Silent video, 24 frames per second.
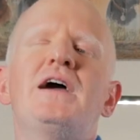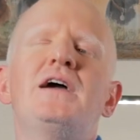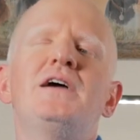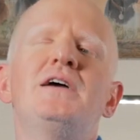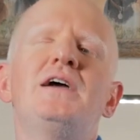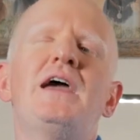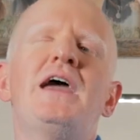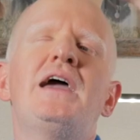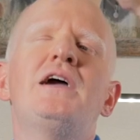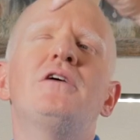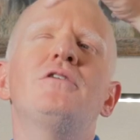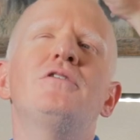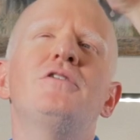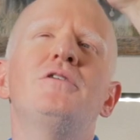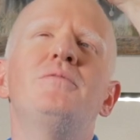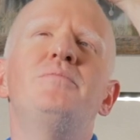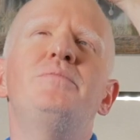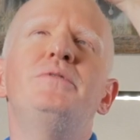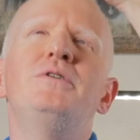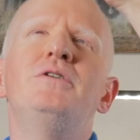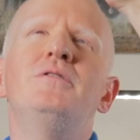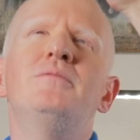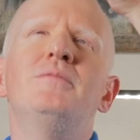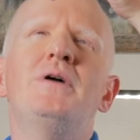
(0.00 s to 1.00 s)
I angle the
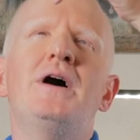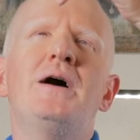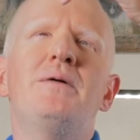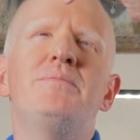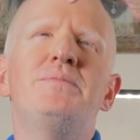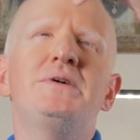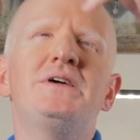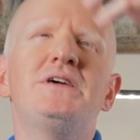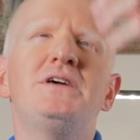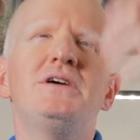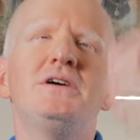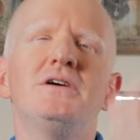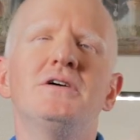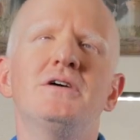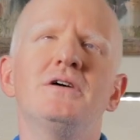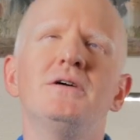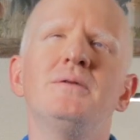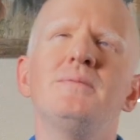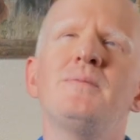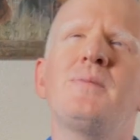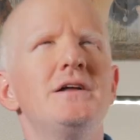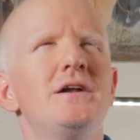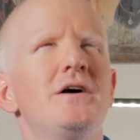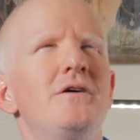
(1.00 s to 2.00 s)
boom up
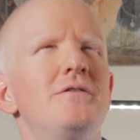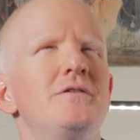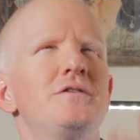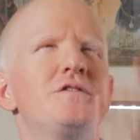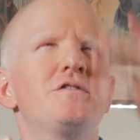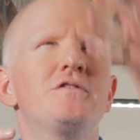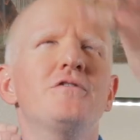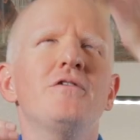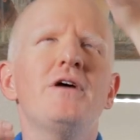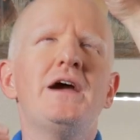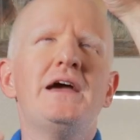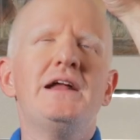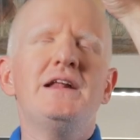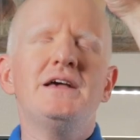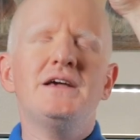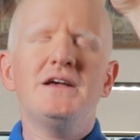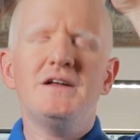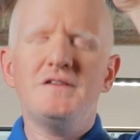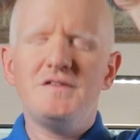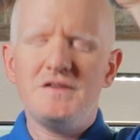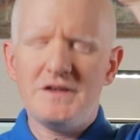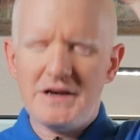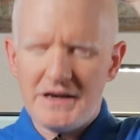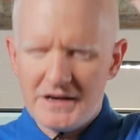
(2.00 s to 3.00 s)
here, you know, it's great. It
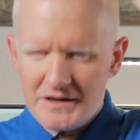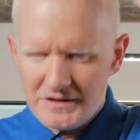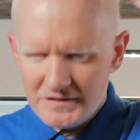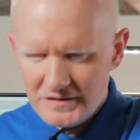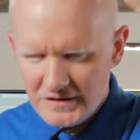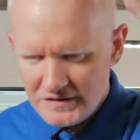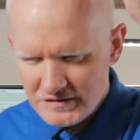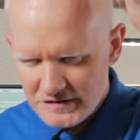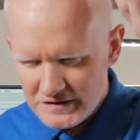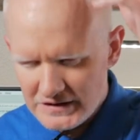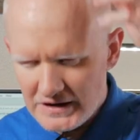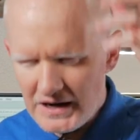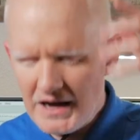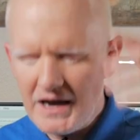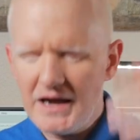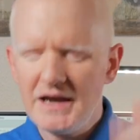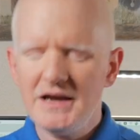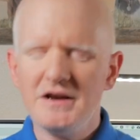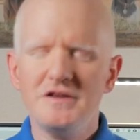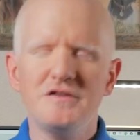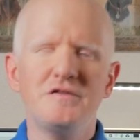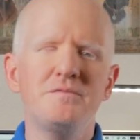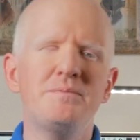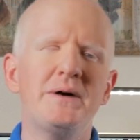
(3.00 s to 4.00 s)
gets it at a decent
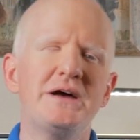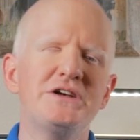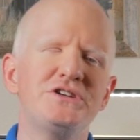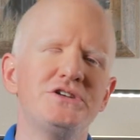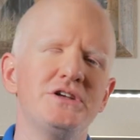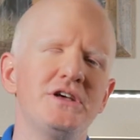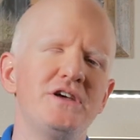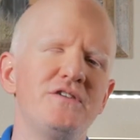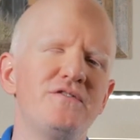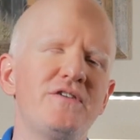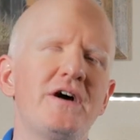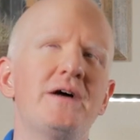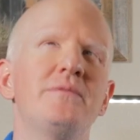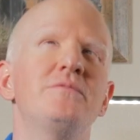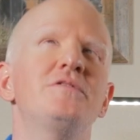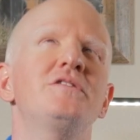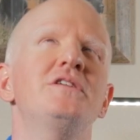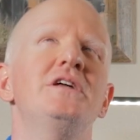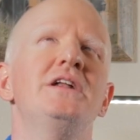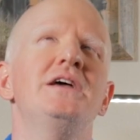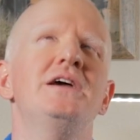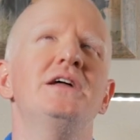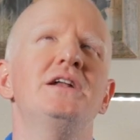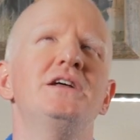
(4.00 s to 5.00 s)
height, especially if I'm
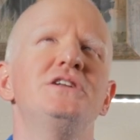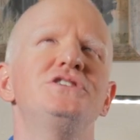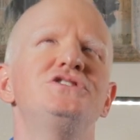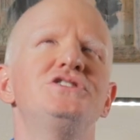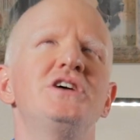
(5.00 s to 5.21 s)
sitting in a